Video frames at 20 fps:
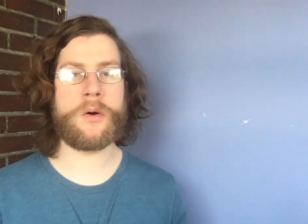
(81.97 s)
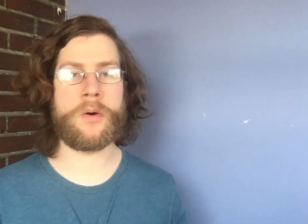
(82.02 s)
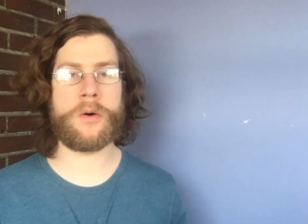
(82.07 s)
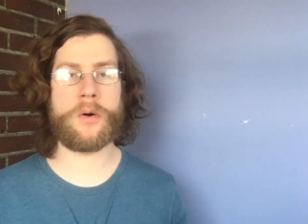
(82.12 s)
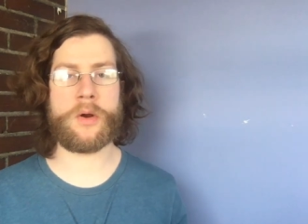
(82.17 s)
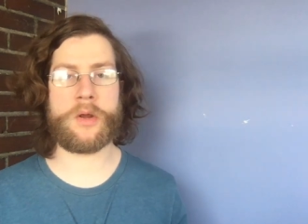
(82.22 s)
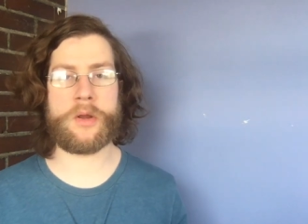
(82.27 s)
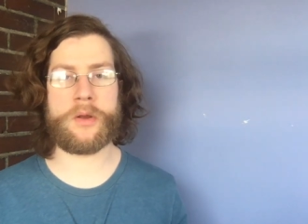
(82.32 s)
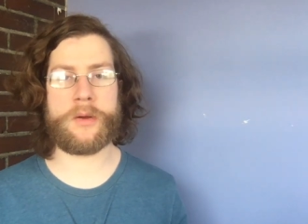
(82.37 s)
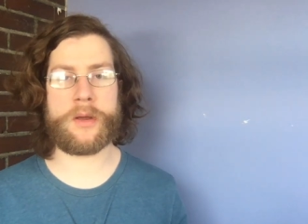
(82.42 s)

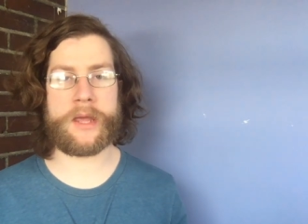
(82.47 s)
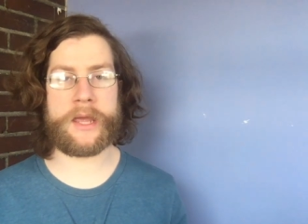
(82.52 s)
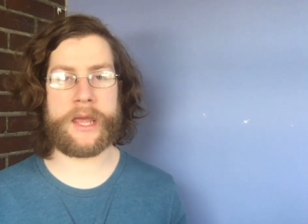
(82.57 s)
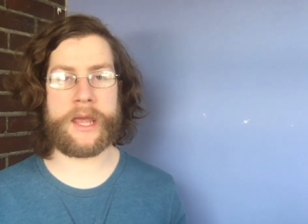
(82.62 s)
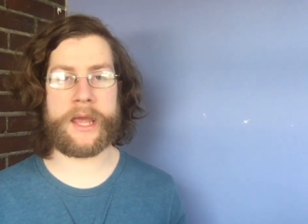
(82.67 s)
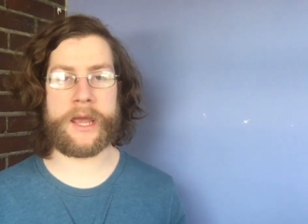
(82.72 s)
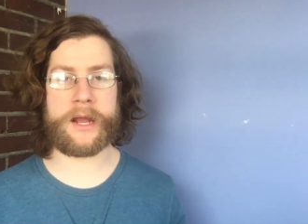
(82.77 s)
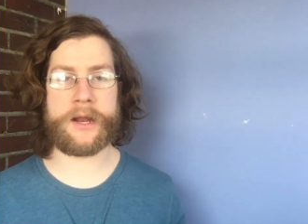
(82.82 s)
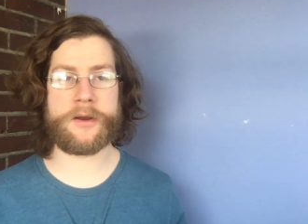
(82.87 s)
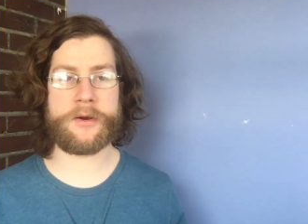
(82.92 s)
or you
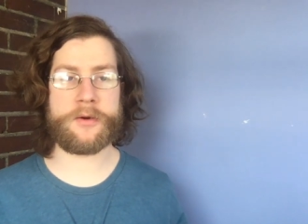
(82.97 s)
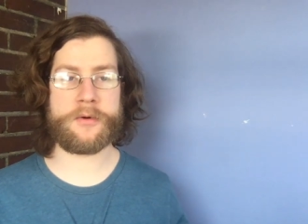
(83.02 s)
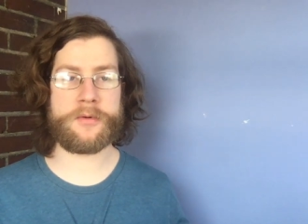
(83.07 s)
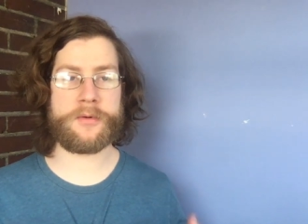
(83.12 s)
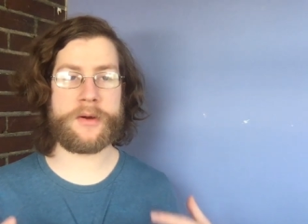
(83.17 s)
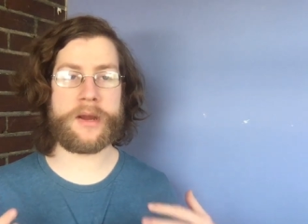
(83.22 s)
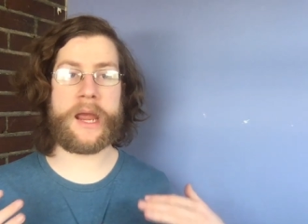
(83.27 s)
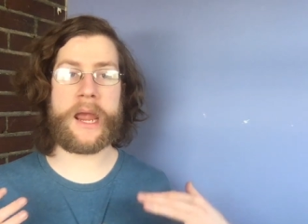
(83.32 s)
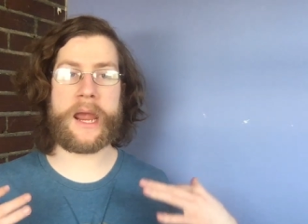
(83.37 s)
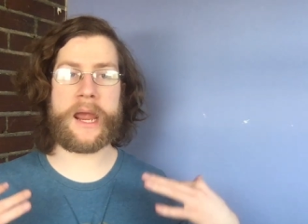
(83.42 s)
can
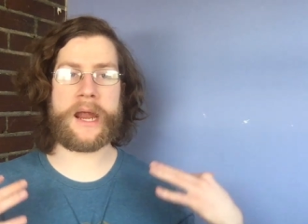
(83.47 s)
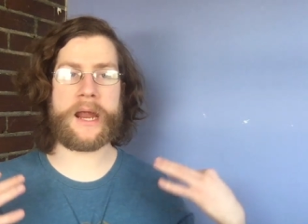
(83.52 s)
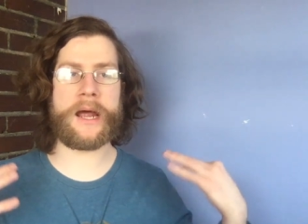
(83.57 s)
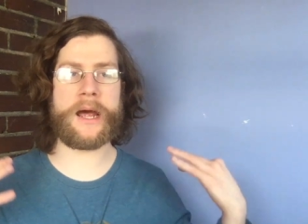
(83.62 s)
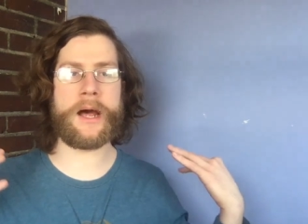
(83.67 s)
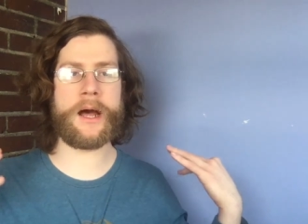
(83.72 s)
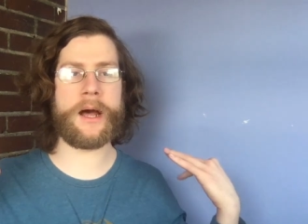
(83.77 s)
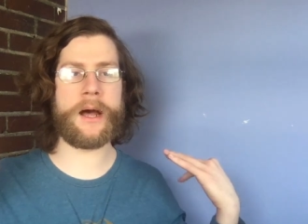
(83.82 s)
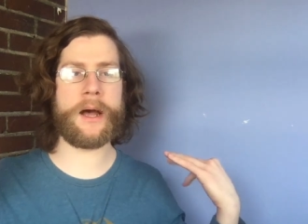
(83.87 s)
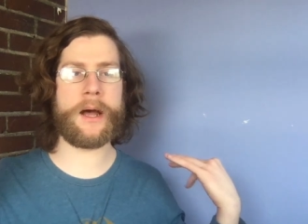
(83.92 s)
create
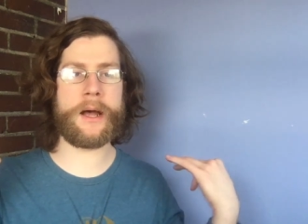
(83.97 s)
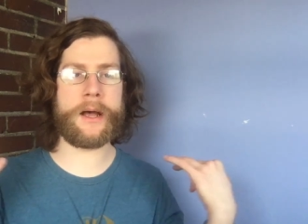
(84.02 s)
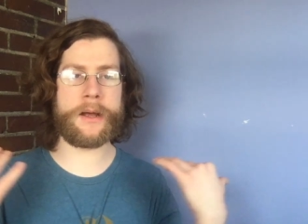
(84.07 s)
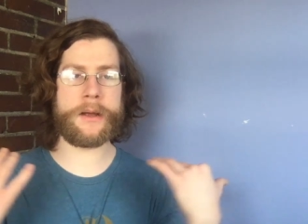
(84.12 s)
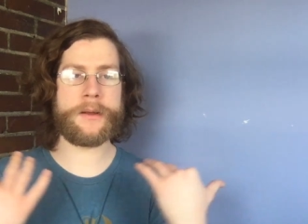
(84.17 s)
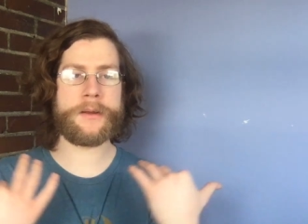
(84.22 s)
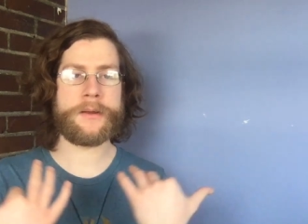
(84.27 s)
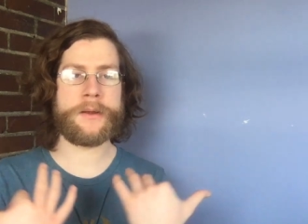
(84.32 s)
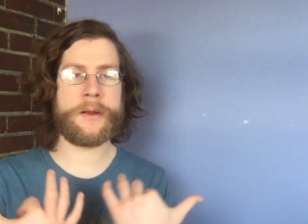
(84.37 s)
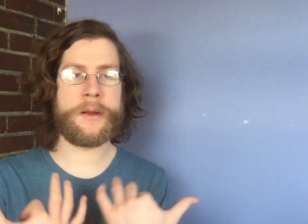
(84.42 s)

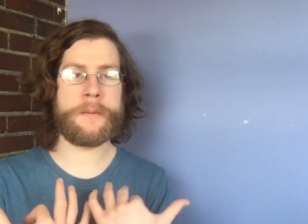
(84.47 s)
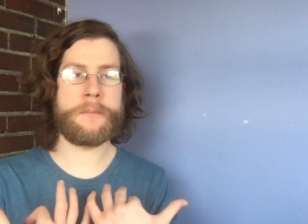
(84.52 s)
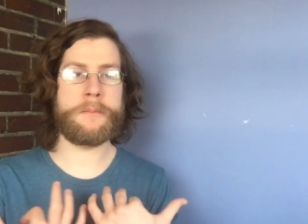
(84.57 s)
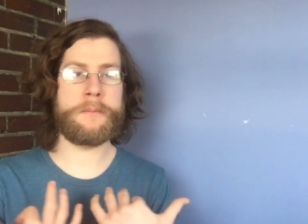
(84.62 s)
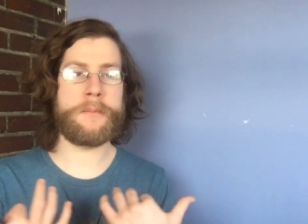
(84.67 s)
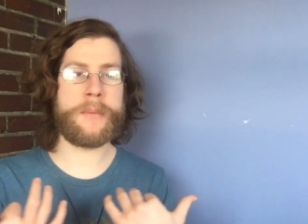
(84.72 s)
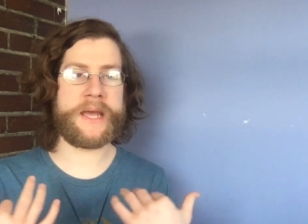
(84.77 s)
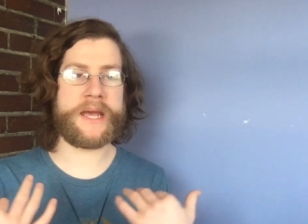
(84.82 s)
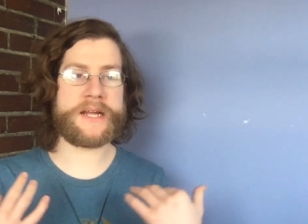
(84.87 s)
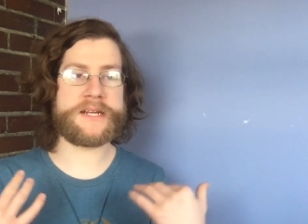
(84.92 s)
a
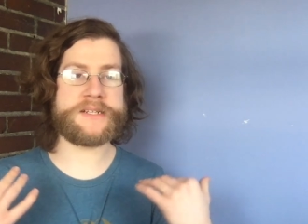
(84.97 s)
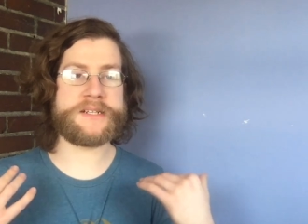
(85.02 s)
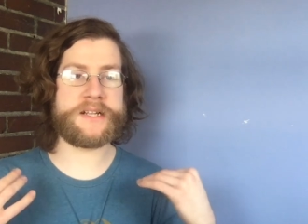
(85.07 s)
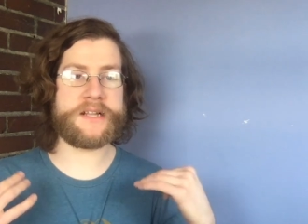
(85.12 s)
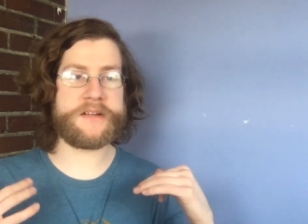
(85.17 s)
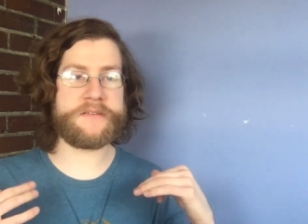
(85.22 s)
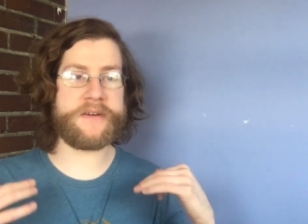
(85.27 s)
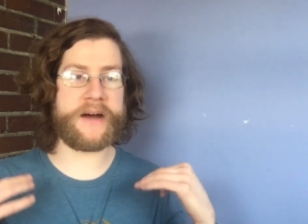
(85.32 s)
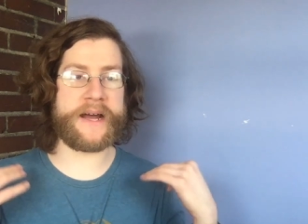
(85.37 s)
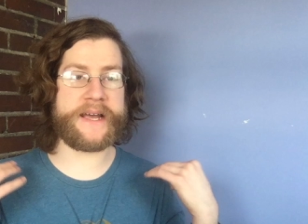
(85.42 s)

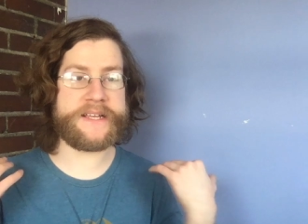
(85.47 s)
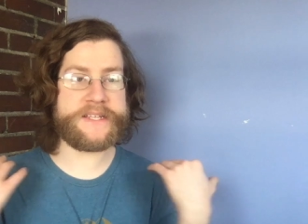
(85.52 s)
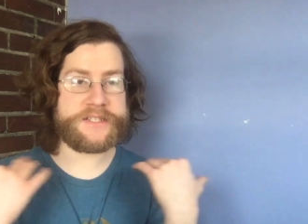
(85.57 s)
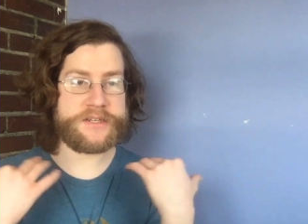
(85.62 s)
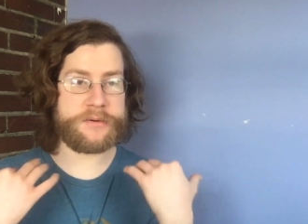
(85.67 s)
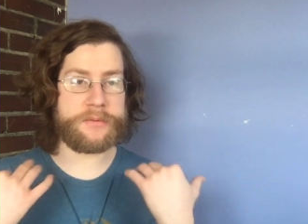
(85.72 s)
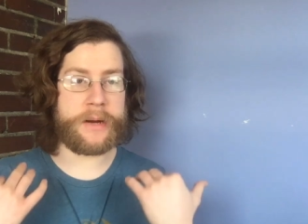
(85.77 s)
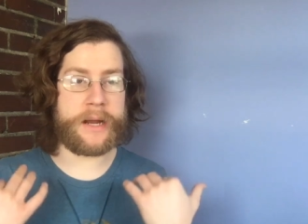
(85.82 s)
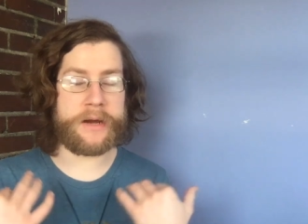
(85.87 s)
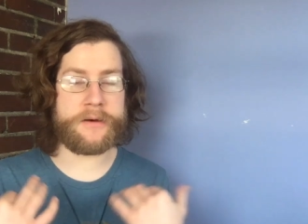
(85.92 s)
mantle of ice
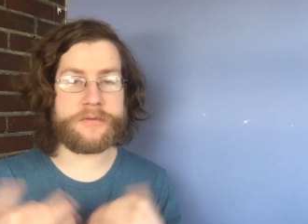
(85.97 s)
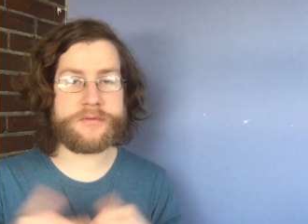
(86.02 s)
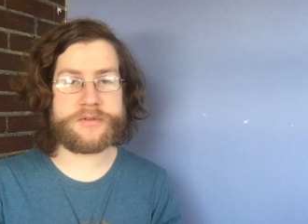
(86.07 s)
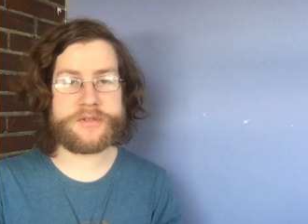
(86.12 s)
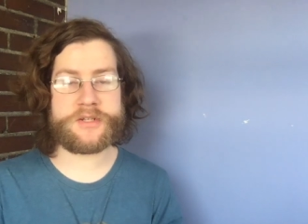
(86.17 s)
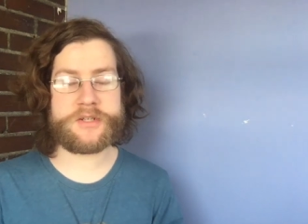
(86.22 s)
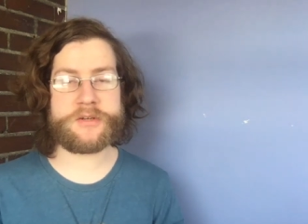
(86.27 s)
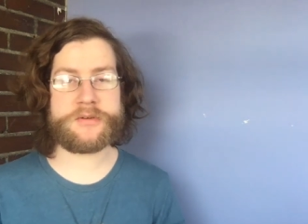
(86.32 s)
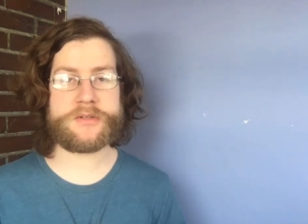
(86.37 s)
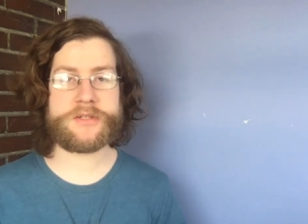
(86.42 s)

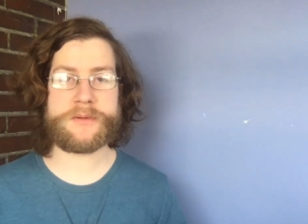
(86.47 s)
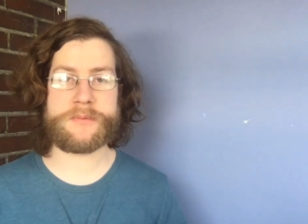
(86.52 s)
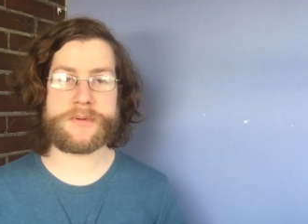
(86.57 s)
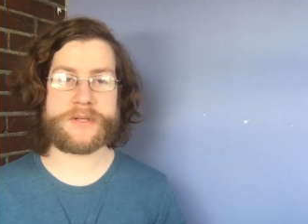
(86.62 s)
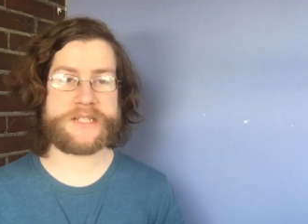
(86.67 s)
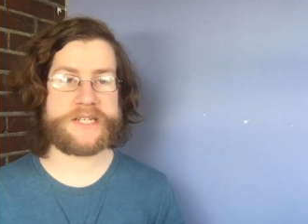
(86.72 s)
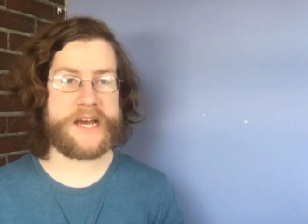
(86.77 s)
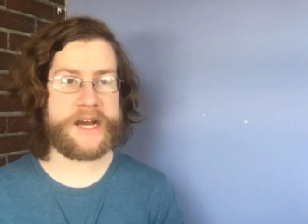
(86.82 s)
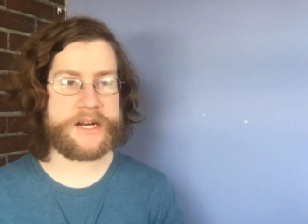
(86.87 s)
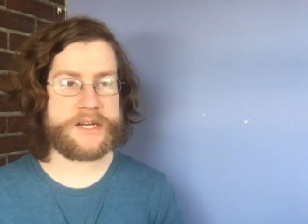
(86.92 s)
around you to
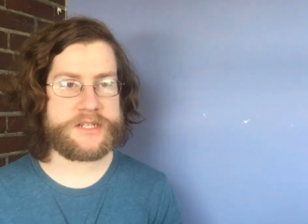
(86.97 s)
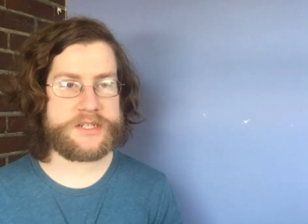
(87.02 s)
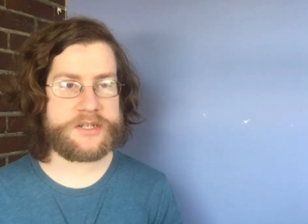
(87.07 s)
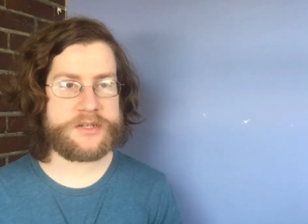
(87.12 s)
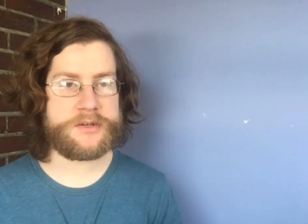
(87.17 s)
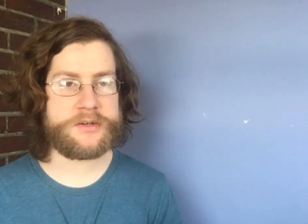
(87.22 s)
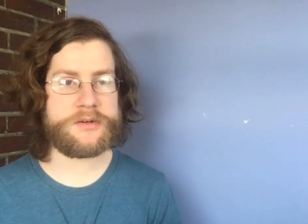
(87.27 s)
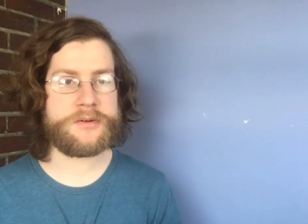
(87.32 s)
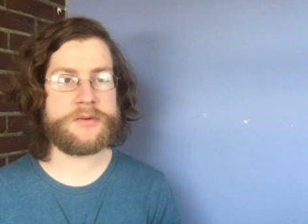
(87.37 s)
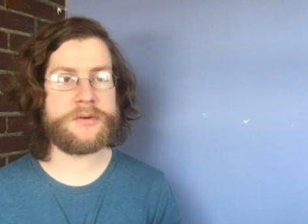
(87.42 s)
protect
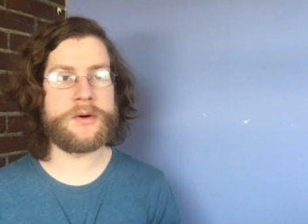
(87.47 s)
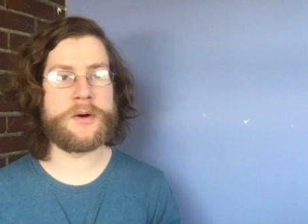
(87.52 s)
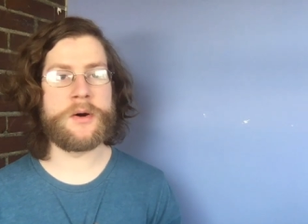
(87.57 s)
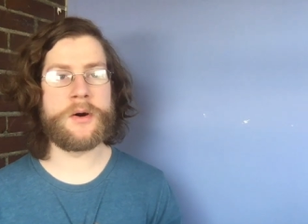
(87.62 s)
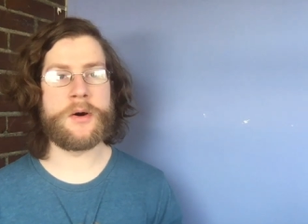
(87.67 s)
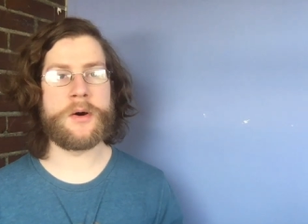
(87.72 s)
you,